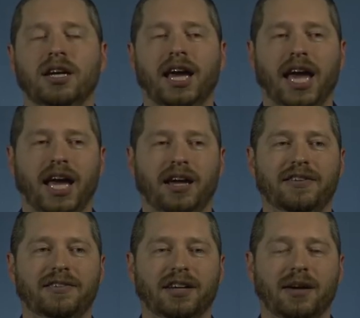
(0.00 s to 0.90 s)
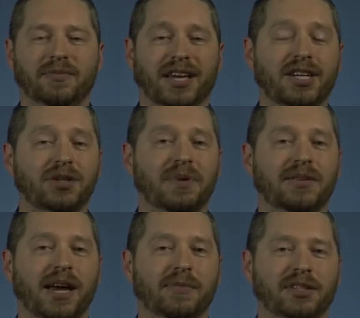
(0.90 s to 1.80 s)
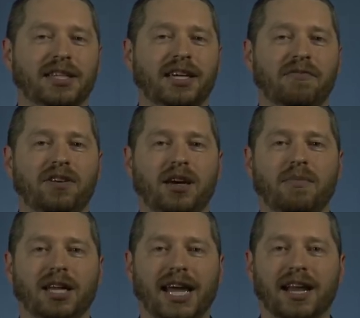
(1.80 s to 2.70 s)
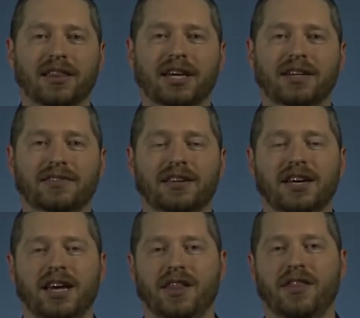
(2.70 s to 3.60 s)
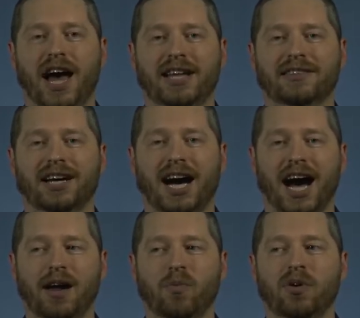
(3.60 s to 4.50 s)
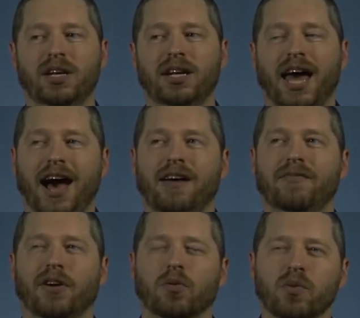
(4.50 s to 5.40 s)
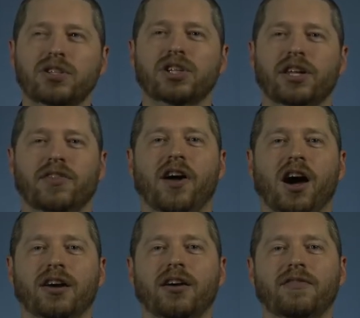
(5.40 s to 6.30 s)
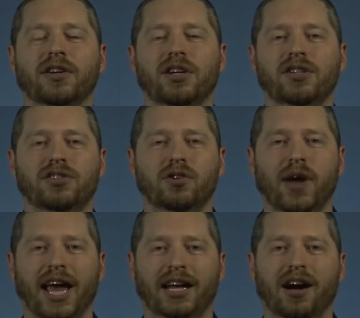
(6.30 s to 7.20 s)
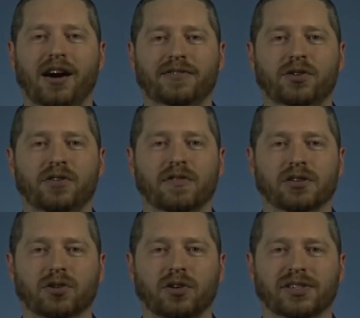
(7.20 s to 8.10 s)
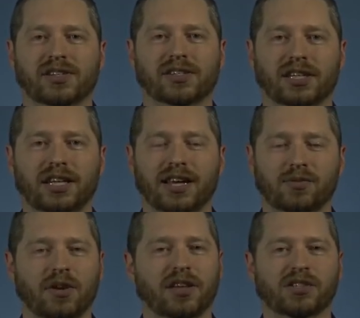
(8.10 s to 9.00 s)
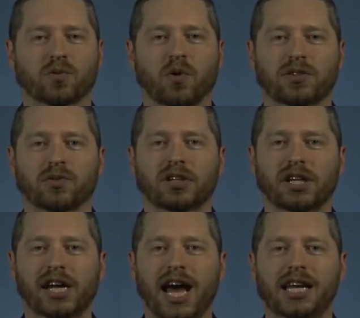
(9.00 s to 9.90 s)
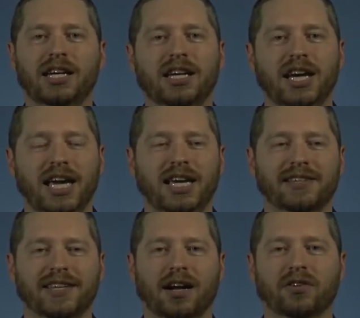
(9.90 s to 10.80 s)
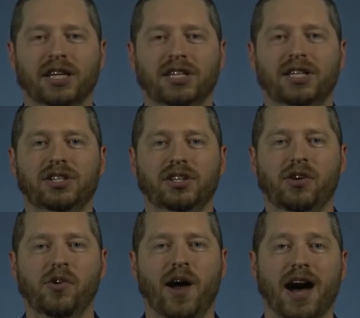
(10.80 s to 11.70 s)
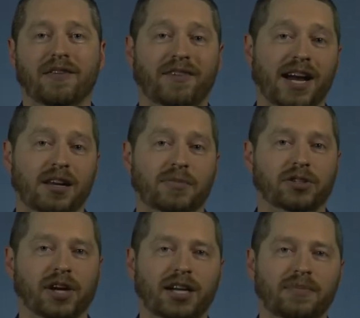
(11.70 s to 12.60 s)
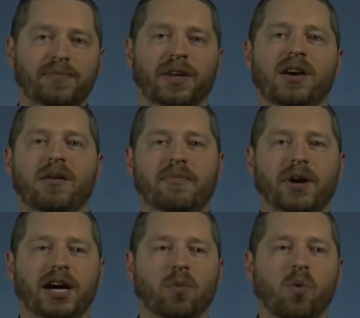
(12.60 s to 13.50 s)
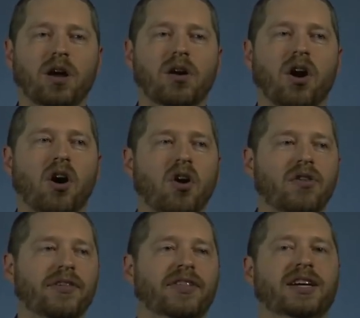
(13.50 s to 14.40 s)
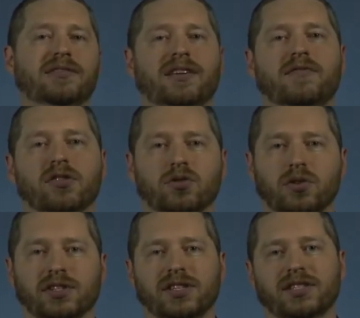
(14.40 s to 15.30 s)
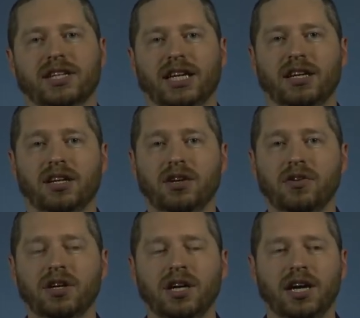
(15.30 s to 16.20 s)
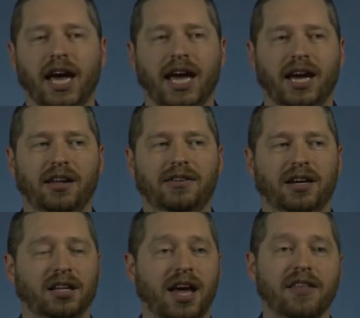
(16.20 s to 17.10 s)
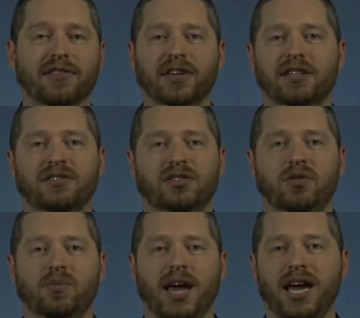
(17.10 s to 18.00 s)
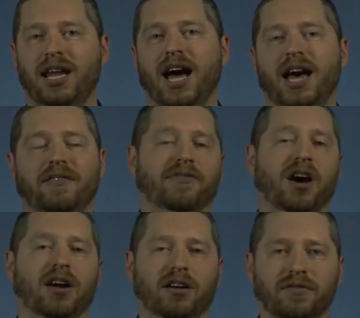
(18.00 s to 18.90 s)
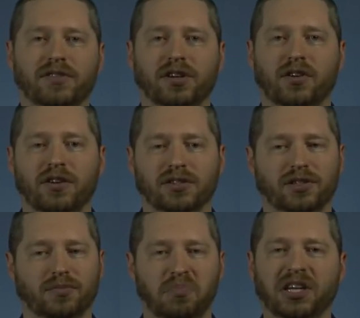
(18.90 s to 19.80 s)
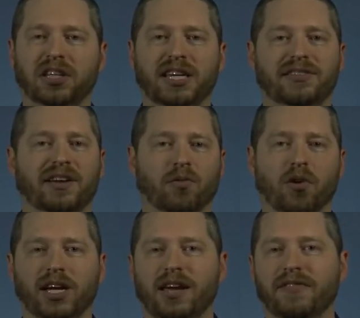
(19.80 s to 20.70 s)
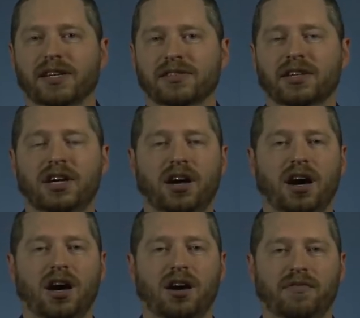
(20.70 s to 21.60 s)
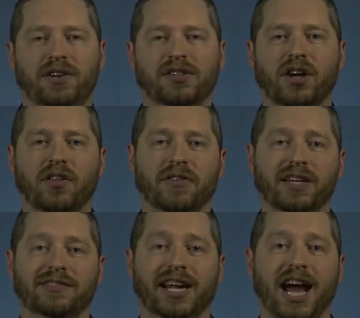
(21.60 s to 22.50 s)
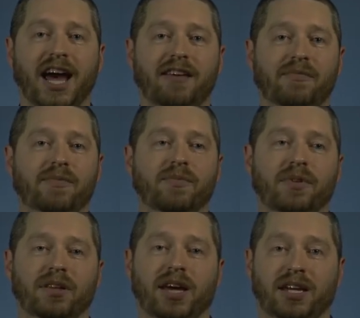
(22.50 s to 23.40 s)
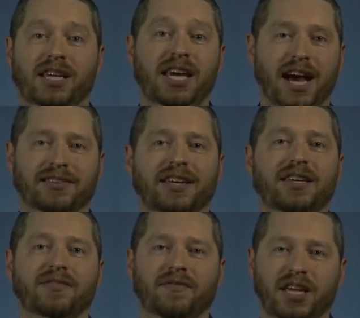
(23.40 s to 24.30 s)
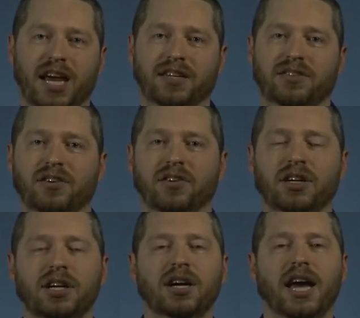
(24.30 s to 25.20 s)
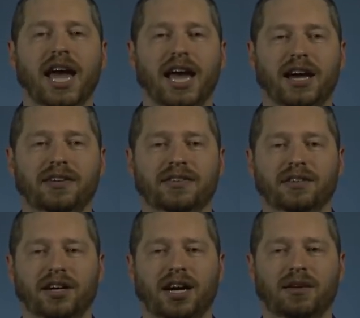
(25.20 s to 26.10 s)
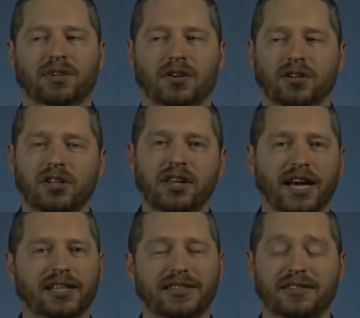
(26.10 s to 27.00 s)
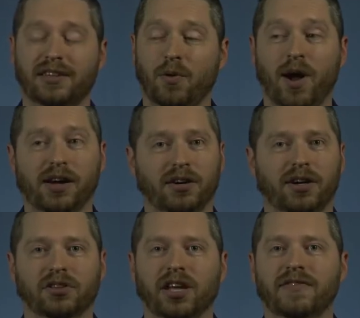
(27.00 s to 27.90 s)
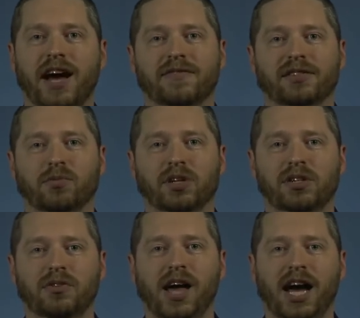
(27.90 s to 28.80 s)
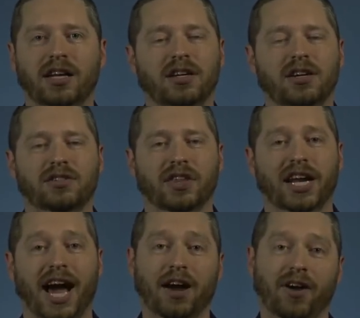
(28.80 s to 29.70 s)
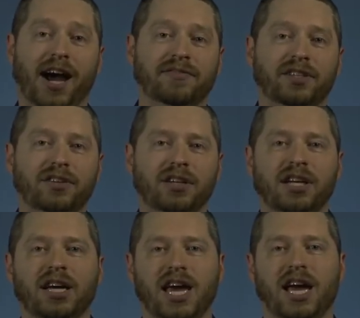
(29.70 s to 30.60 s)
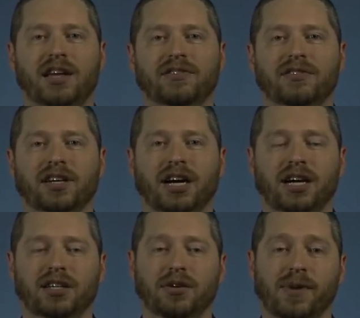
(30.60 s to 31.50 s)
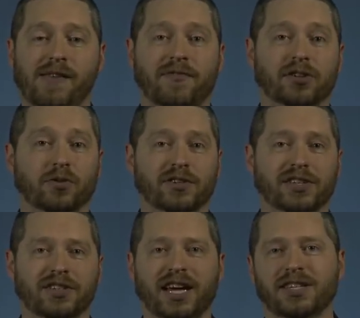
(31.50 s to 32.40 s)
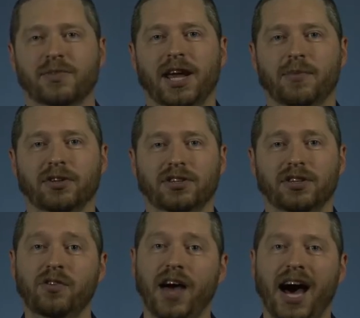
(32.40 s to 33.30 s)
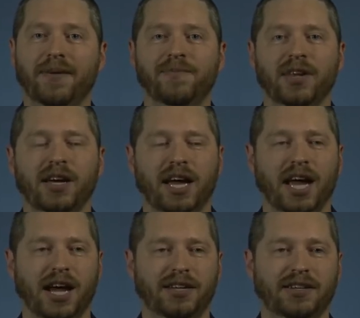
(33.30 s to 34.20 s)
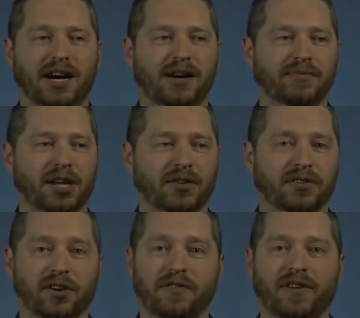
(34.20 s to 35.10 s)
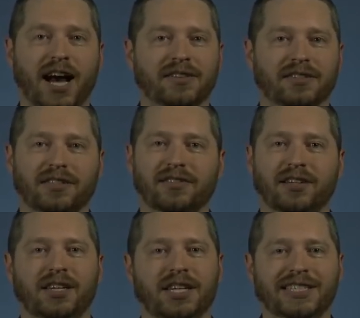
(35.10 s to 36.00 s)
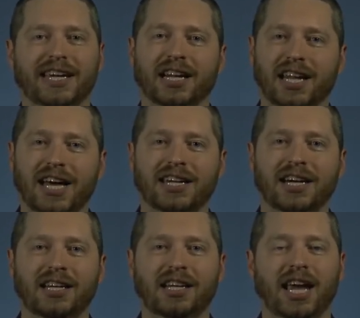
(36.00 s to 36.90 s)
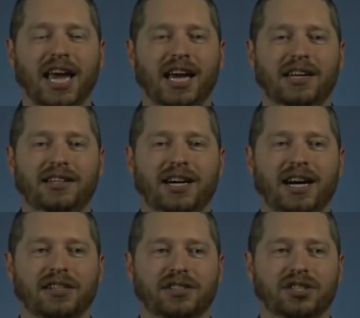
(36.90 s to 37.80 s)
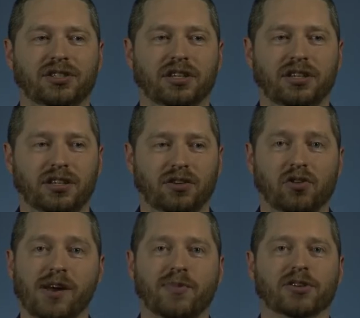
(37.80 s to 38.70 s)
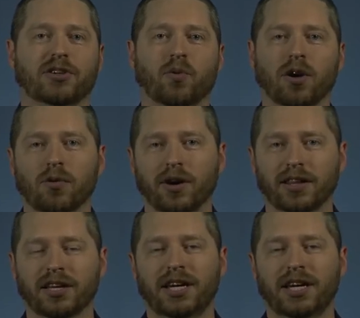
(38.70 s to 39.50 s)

And um, was actually being able to give him a lot of things that I wouldn't have originally thought of to hand off to a virtual assistant. That's one of the things Roy's really good at is not only teaching you how to find them and train them, but what are all the things that a virtual assistant can do and a lot of the things you may not have thought of. So there's a big list that Roy gave us of here's all the things that I have that he has his VAs do and um, you know, you look at that list, you say, "Wow, you know, I'd love to have someone do that." So then I don't have to. And uh, you know, my virtual assistant has been able to do that. And uh, you know, he's learning fast. He's he's getting a lot done, and uh, just a you know great person to work with.